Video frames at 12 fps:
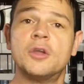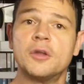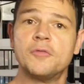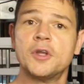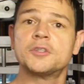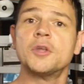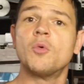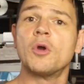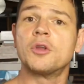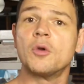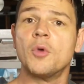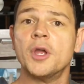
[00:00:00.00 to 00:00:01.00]
You can eventually
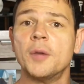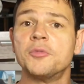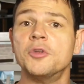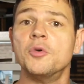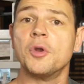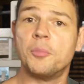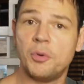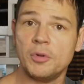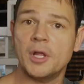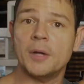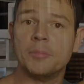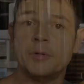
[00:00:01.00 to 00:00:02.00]
work your way up to doing a pull-up.